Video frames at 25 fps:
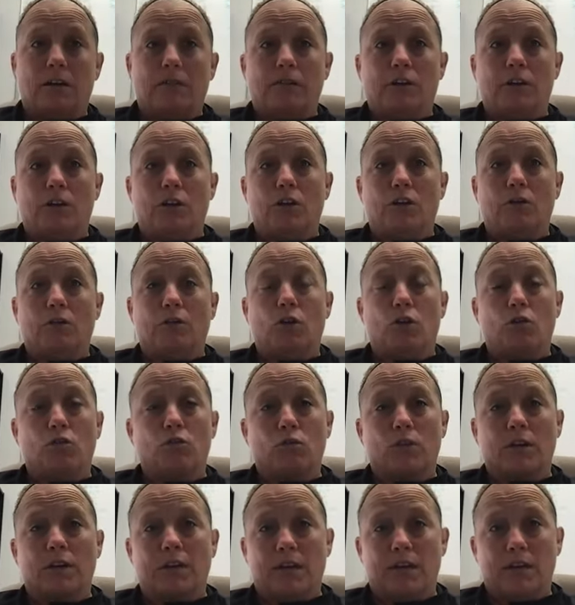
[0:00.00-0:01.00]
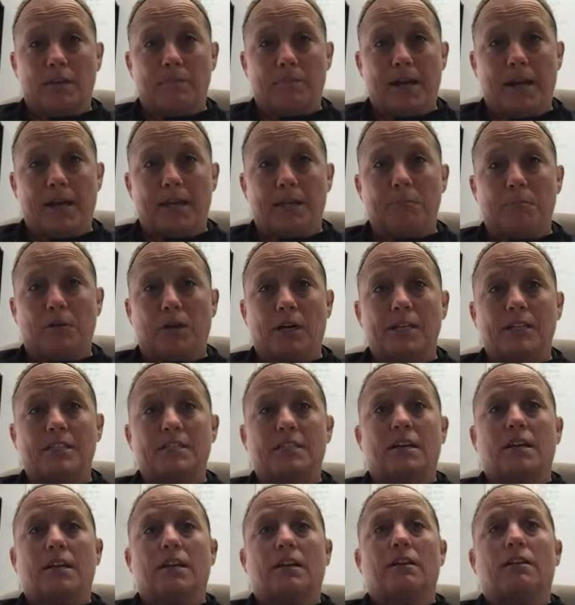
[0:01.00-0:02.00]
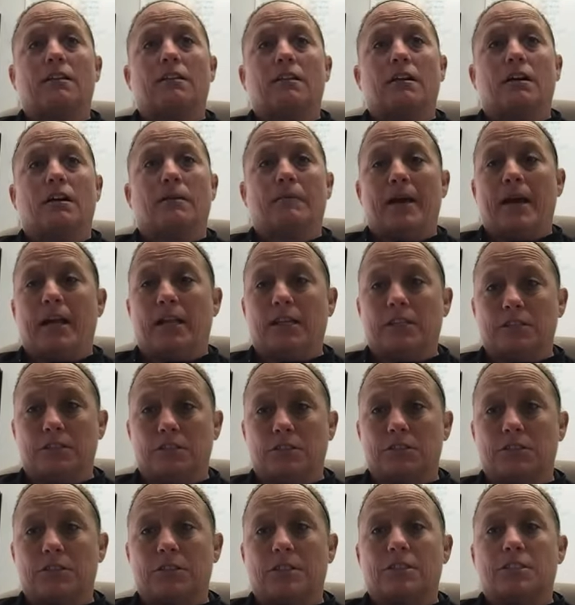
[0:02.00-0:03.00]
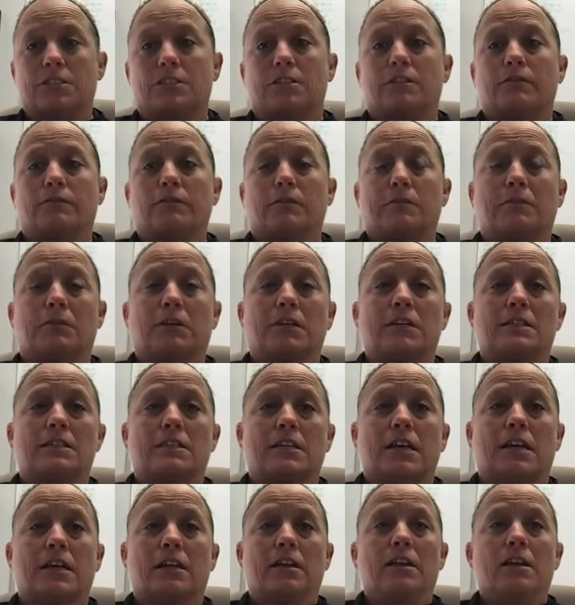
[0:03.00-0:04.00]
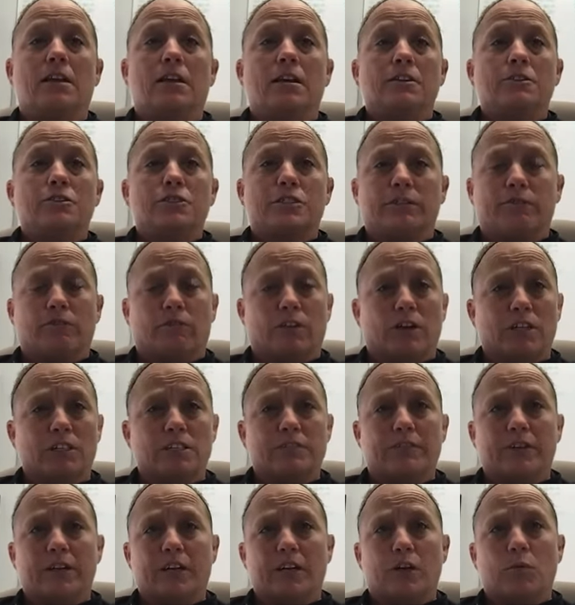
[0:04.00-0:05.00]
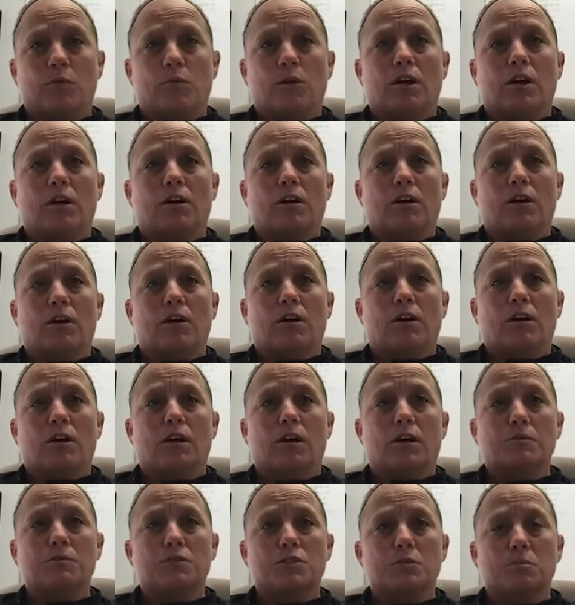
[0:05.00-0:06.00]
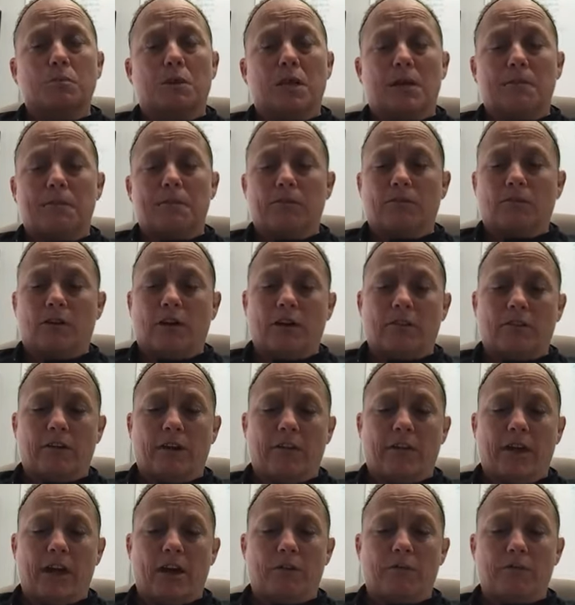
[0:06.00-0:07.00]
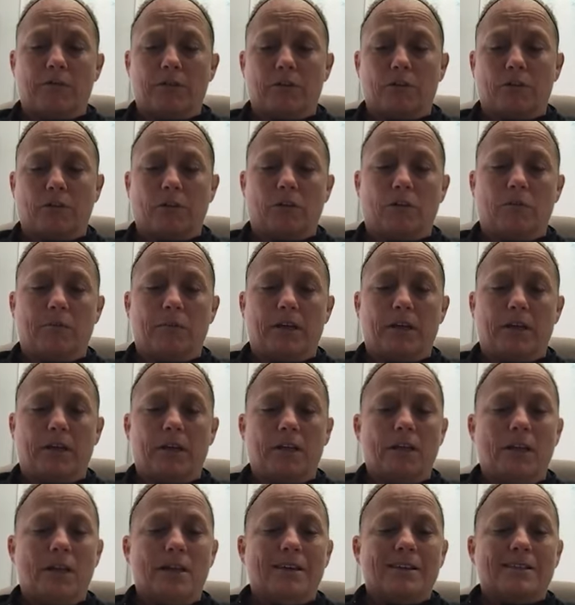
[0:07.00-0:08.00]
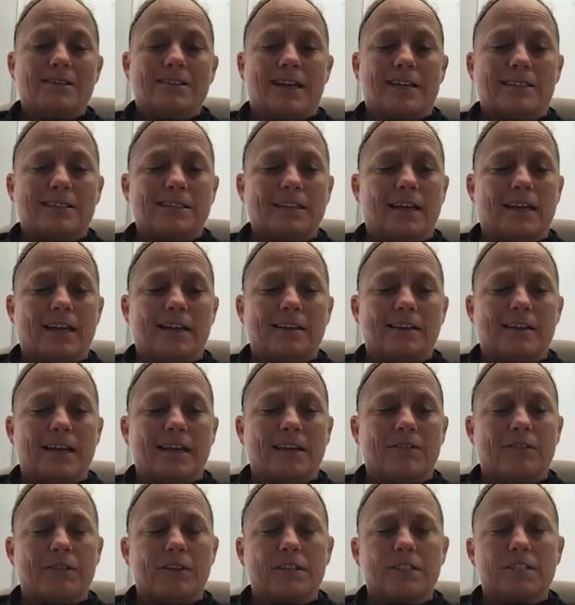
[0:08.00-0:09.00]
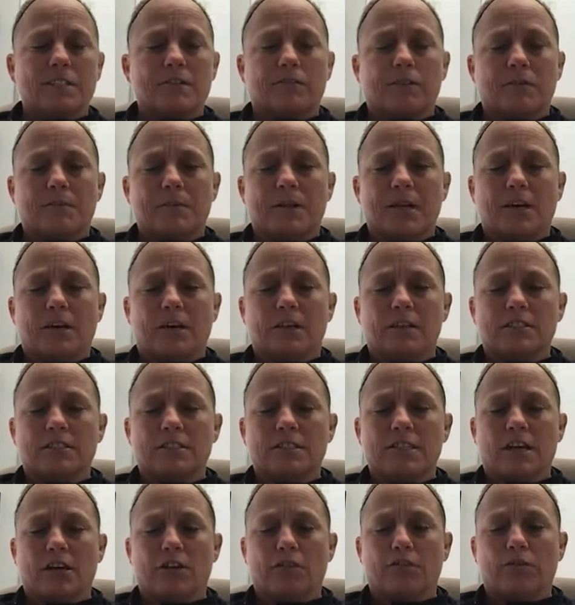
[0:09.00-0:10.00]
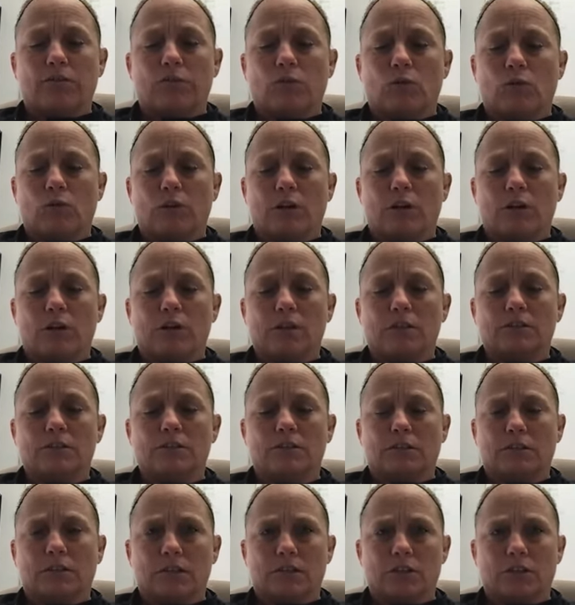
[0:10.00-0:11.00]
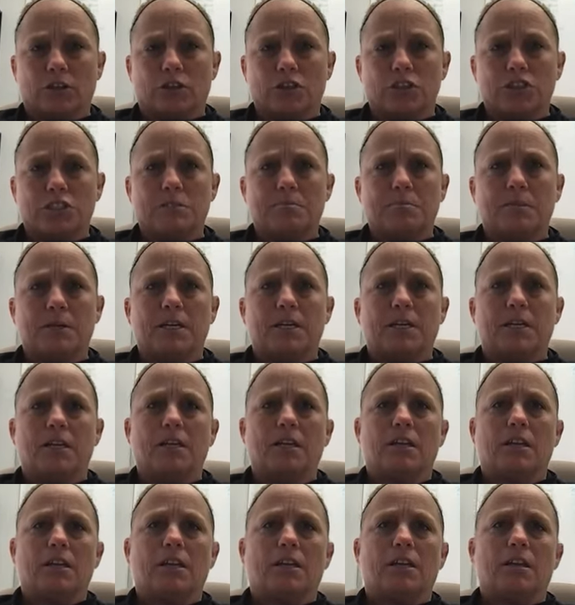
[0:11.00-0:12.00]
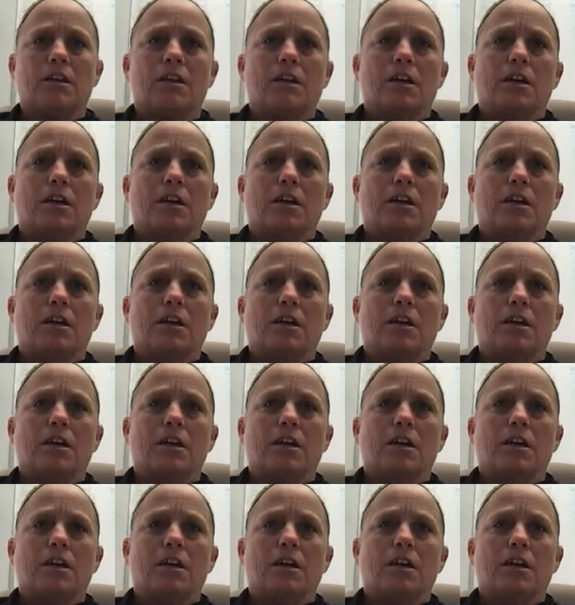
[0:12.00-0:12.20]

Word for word: you know, local kid Maddie Braytek, Allie's little sister from Creekside, she runs very well. She'll probably be running around the outfield a little bit. Tatiana Davis from down in South Florida is a good speed kid.